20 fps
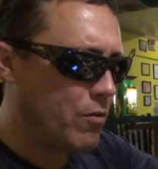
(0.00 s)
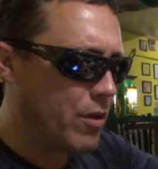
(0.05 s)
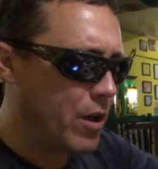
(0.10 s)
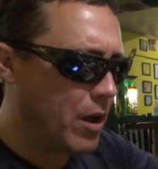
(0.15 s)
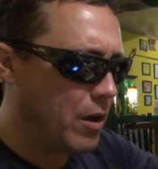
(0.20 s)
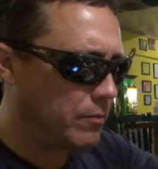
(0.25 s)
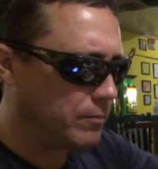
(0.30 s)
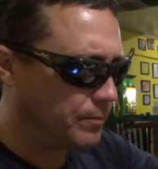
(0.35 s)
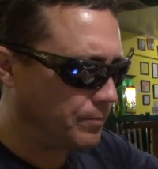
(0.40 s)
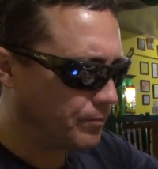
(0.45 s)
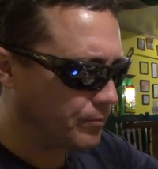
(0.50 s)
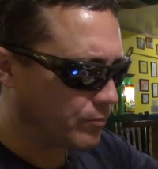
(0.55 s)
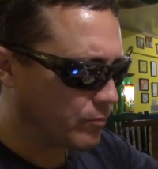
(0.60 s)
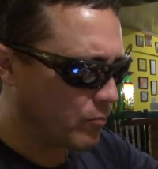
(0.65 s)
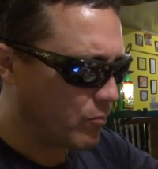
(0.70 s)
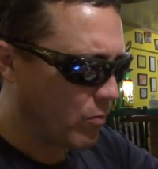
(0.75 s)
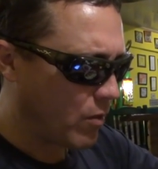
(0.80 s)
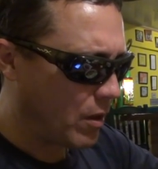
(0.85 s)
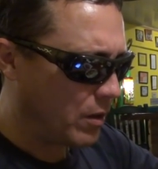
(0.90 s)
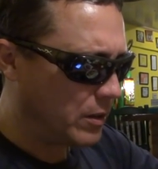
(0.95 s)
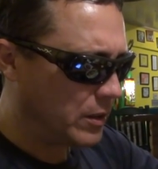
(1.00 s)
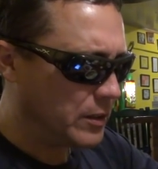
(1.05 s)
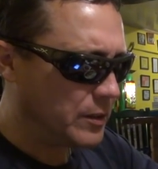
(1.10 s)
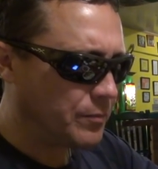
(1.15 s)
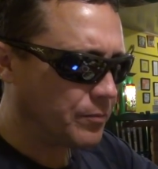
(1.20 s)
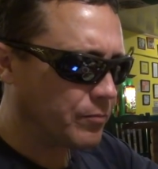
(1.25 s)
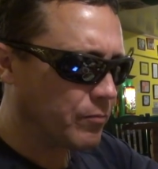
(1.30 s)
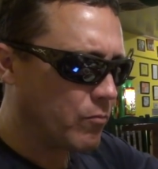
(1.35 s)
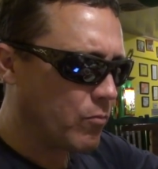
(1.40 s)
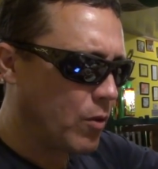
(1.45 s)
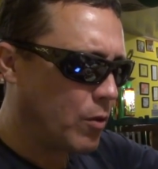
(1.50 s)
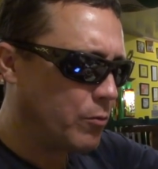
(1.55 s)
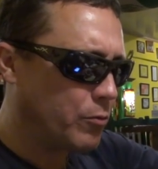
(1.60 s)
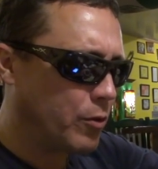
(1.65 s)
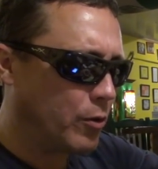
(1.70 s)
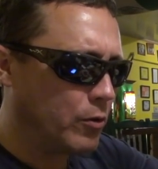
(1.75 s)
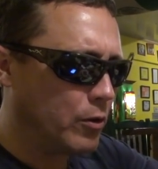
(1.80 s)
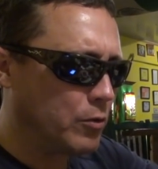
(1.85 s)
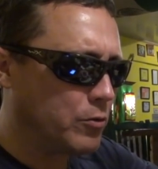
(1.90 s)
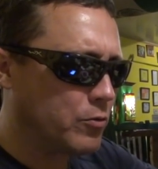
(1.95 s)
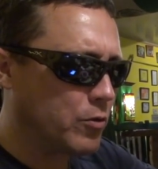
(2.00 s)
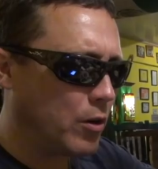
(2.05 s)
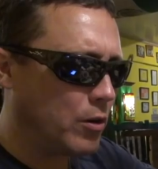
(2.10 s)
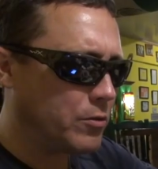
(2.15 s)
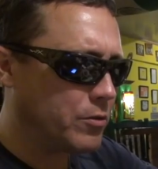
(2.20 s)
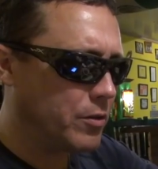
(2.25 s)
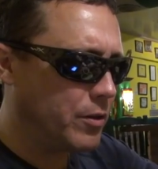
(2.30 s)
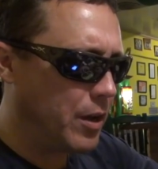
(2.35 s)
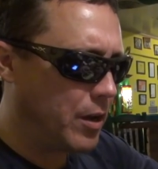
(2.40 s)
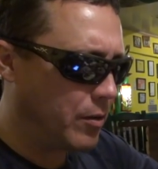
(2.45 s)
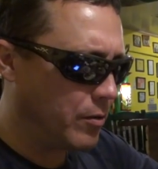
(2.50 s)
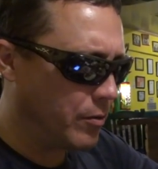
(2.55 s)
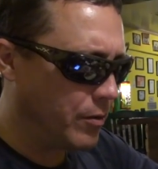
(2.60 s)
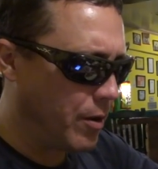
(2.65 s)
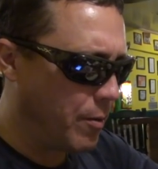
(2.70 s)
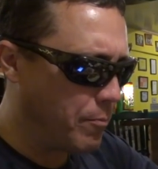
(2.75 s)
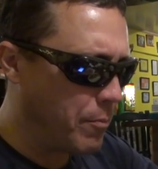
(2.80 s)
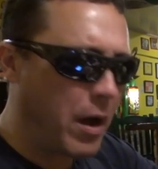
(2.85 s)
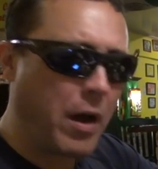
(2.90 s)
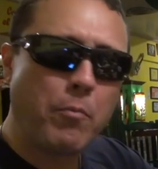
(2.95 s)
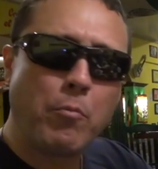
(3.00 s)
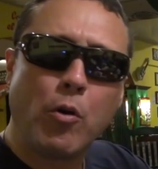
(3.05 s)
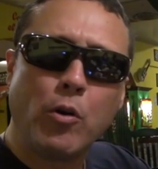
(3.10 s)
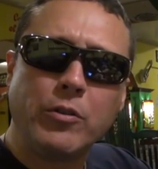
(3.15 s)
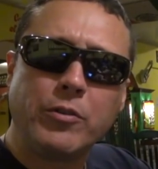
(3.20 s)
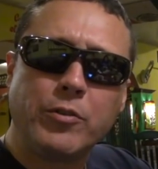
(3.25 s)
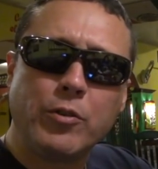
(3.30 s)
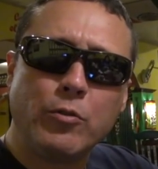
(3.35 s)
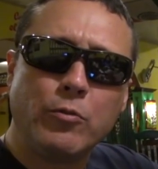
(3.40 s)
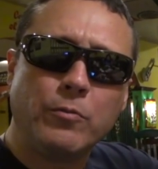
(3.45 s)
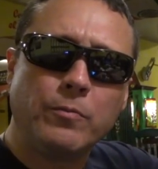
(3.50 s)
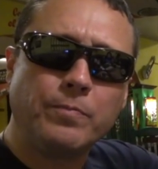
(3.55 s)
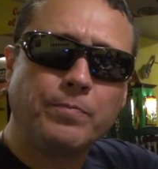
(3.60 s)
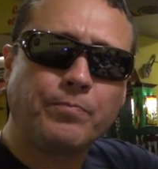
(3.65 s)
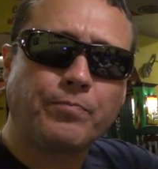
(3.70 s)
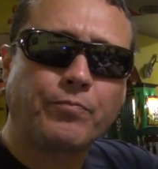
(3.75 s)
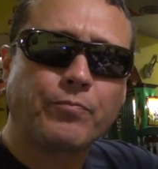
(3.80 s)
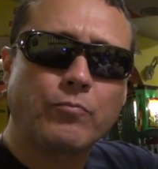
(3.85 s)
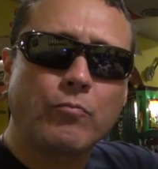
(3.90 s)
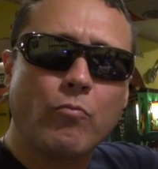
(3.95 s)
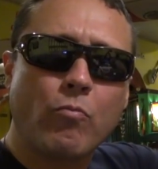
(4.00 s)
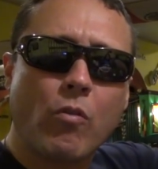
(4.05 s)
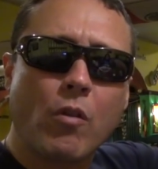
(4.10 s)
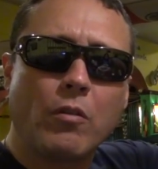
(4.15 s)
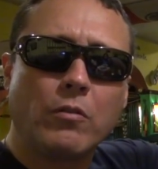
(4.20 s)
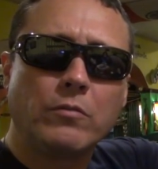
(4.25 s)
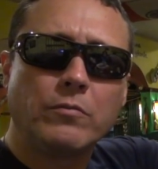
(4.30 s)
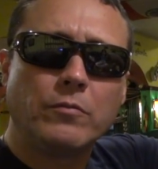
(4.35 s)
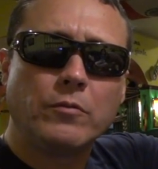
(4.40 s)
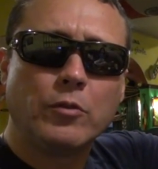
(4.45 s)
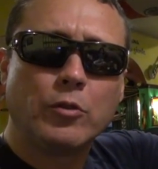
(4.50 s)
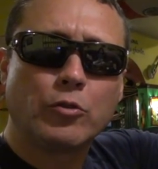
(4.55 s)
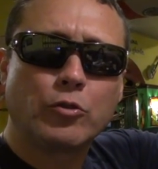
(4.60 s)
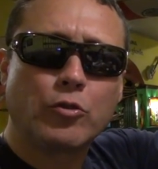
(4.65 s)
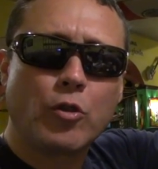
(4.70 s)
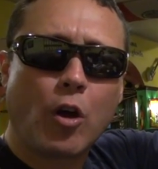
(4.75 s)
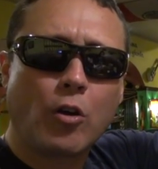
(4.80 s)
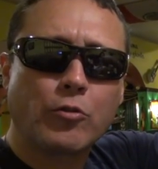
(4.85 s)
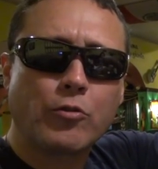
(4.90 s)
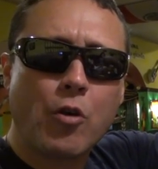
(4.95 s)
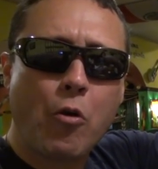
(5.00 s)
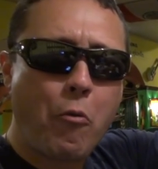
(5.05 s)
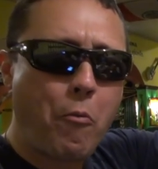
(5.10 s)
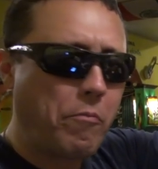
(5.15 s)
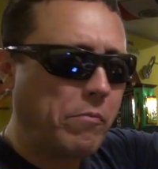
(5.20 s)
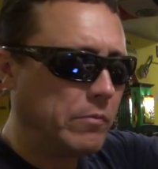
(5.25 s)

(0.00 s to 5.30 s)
Yeah. Throw a little salsa down on that bad boy too. A little salsa.